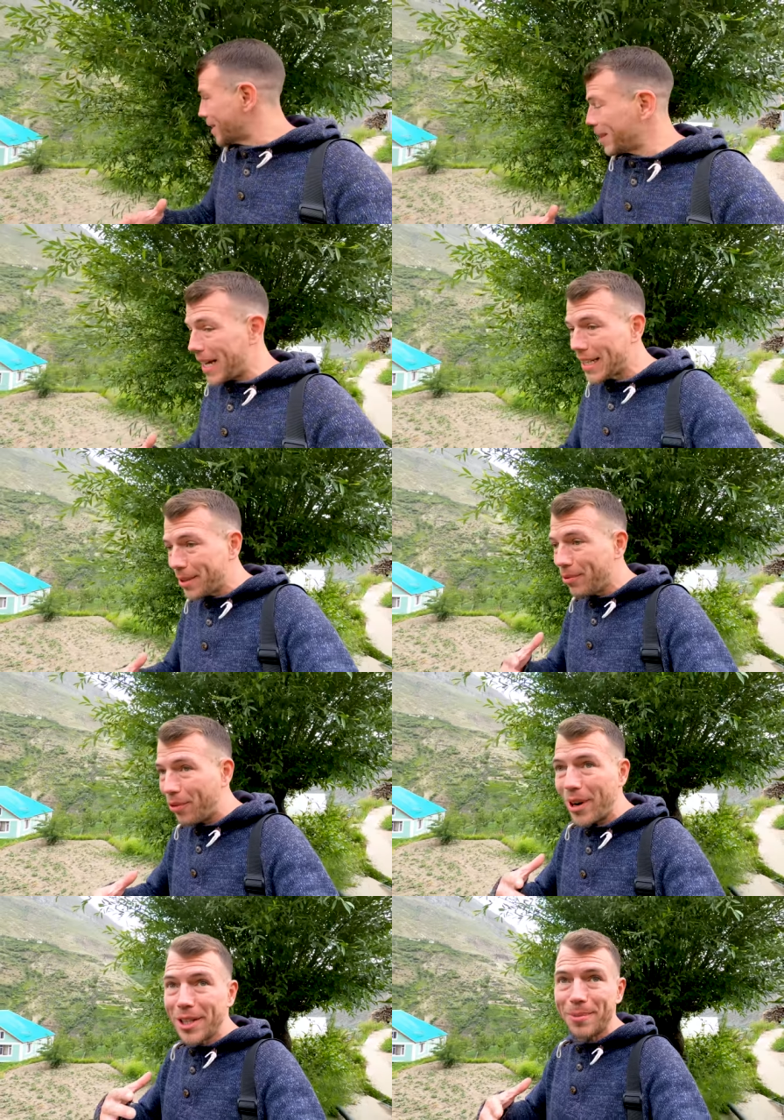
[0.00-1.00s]
as a
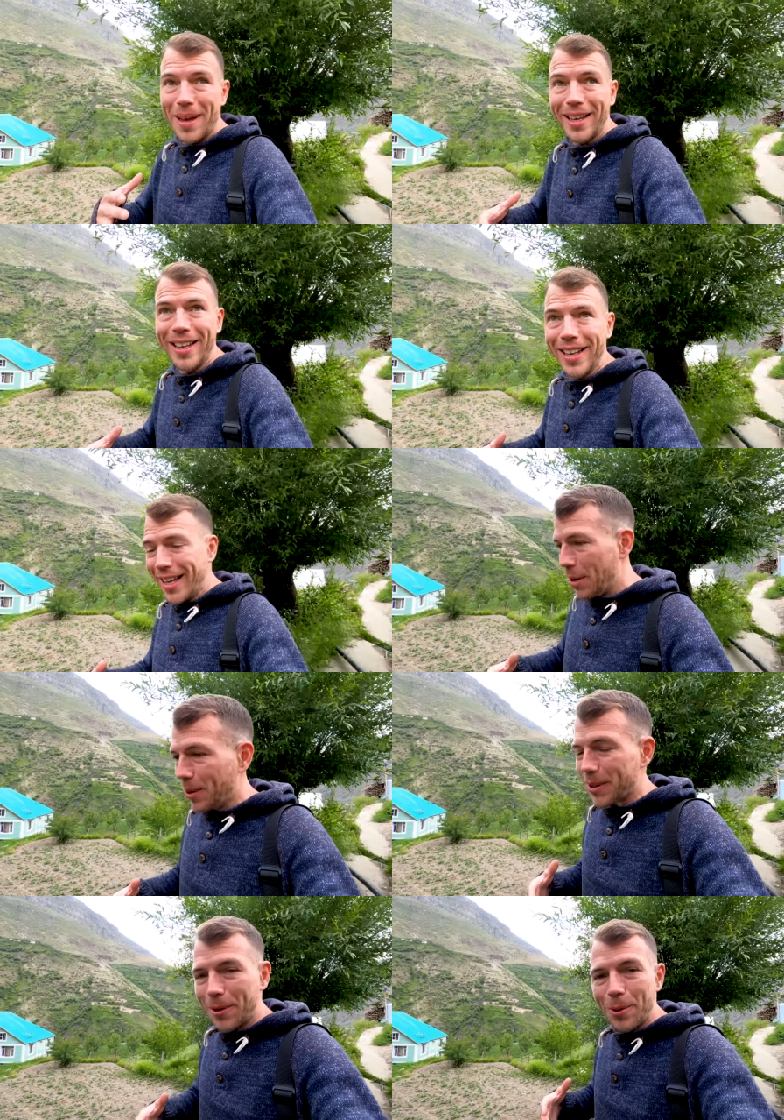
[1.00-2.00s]
Frenchman, it
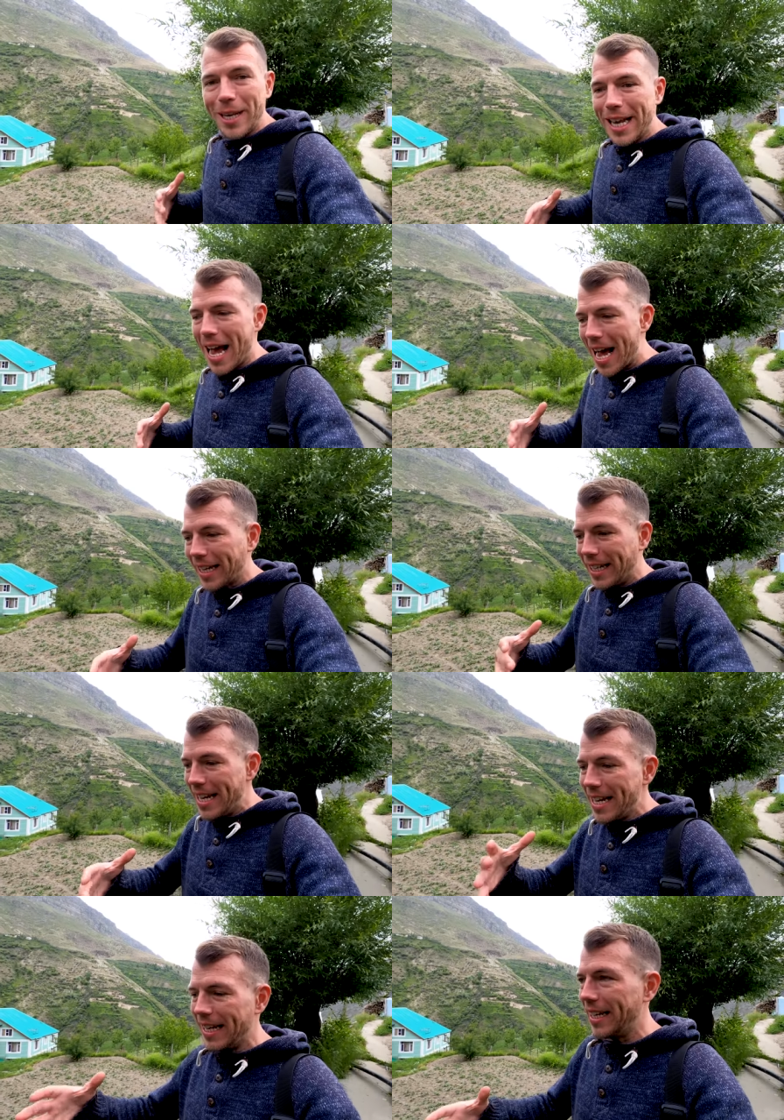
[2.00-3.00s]
was already hard
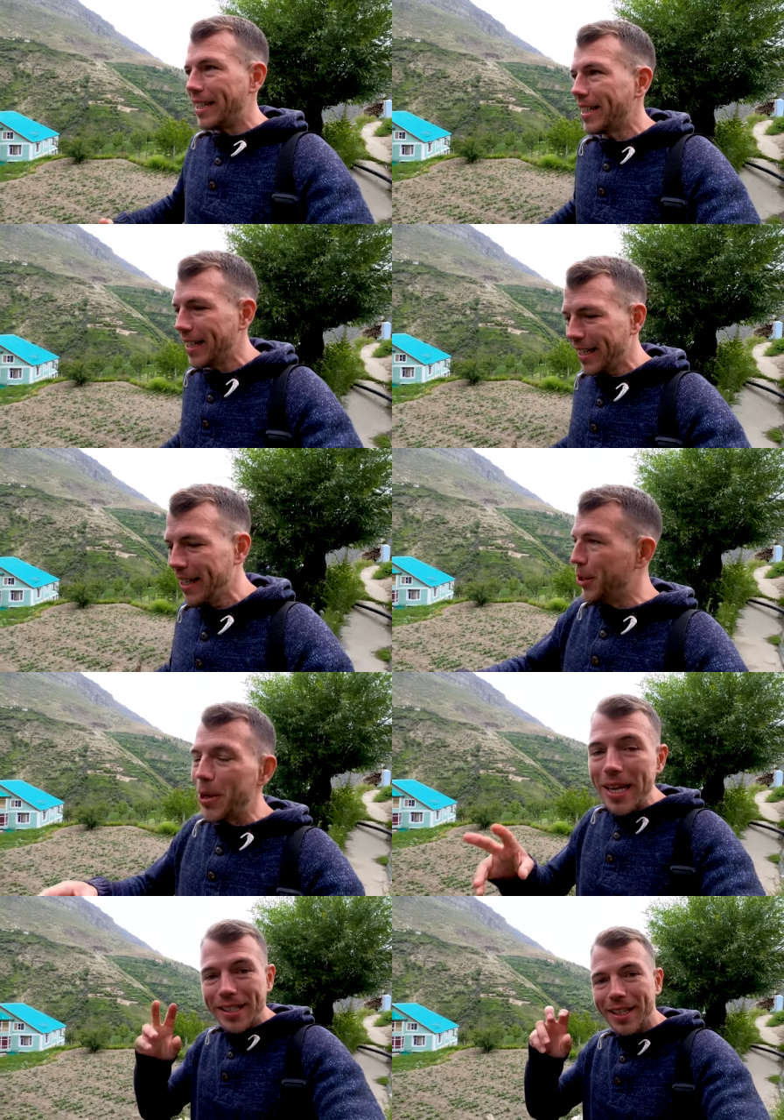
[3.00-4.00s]
in English
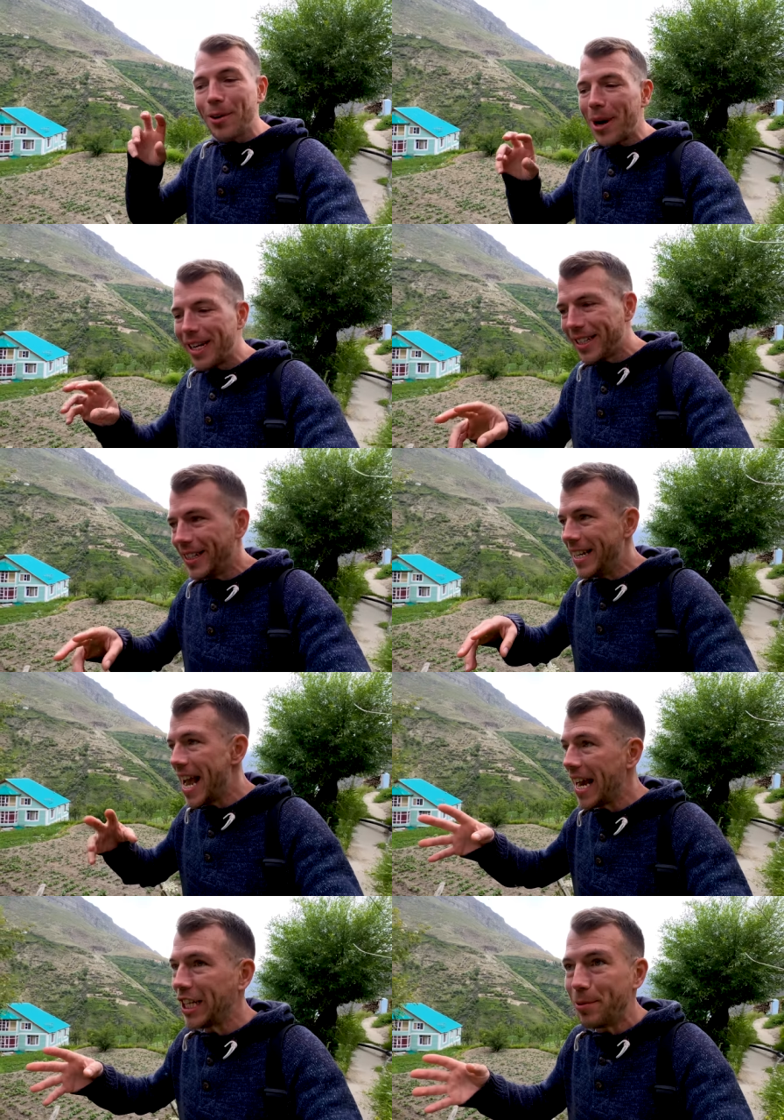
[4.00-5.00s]
to integrate
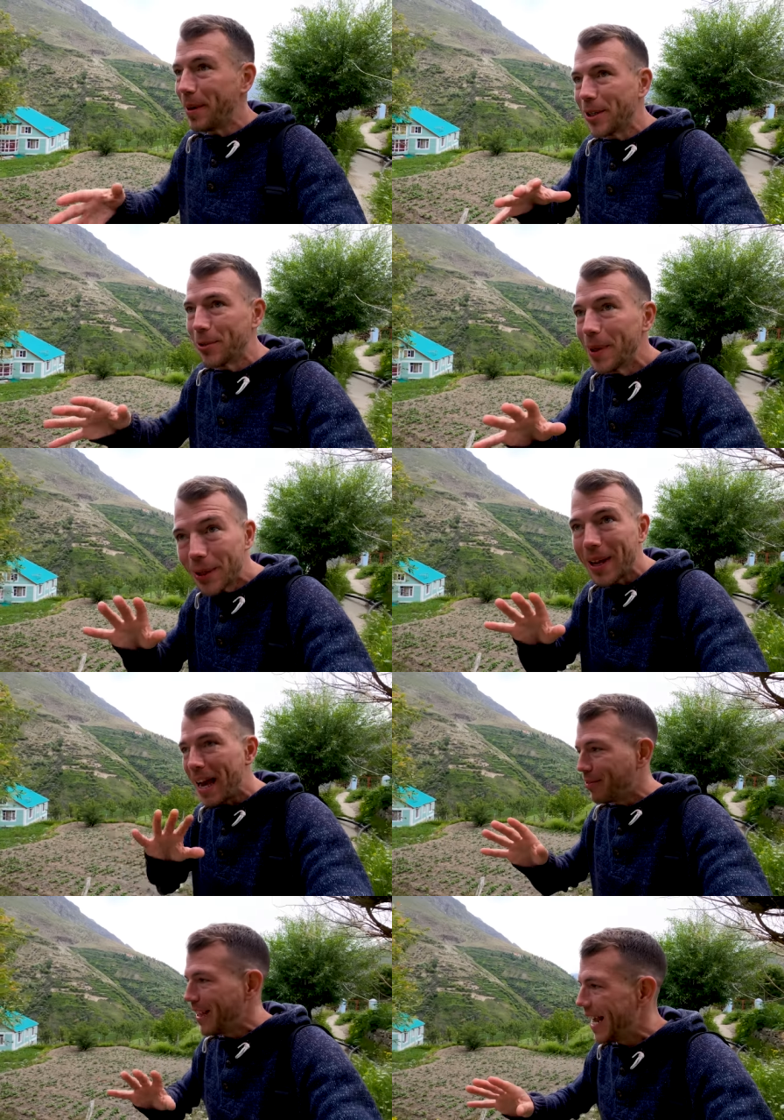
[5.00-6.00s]
the H, because we don't
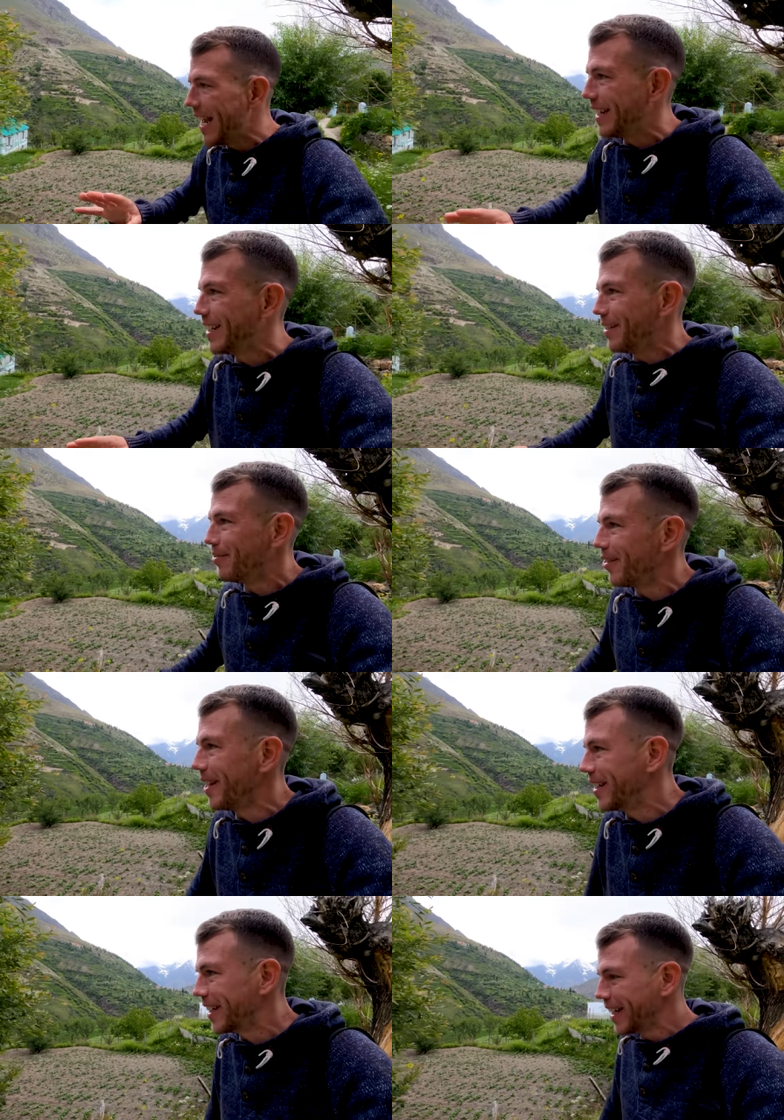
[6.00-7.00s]
have the H in
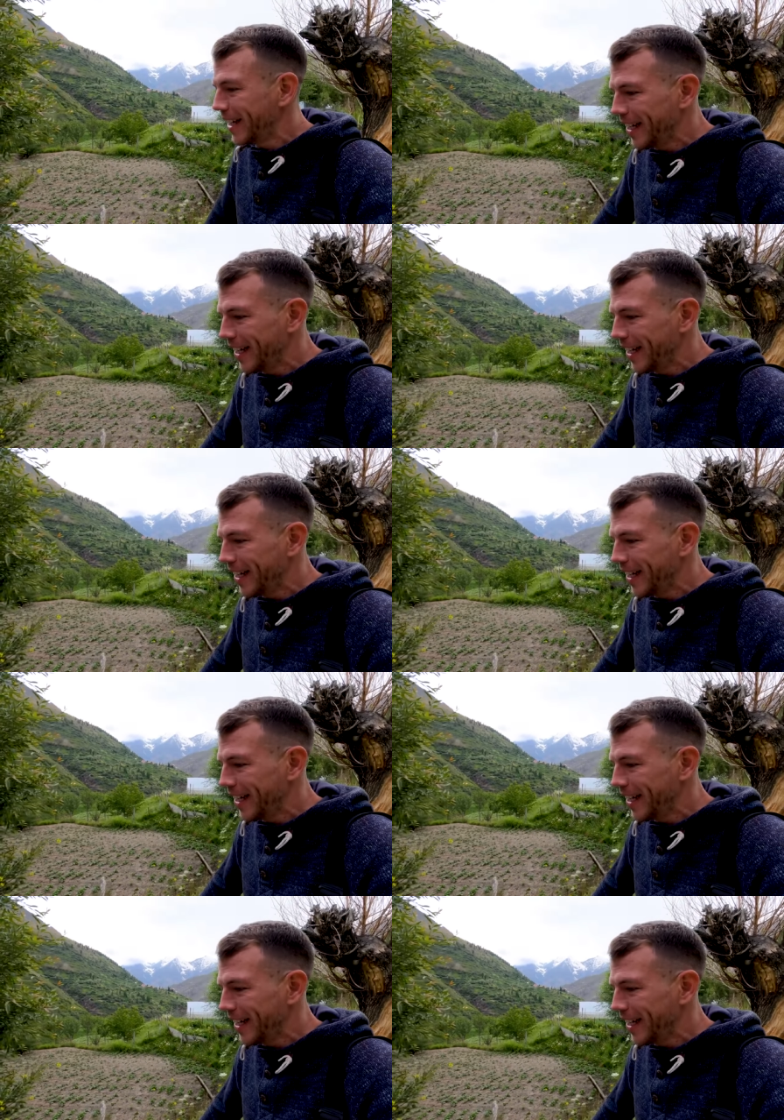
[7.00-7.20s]
French.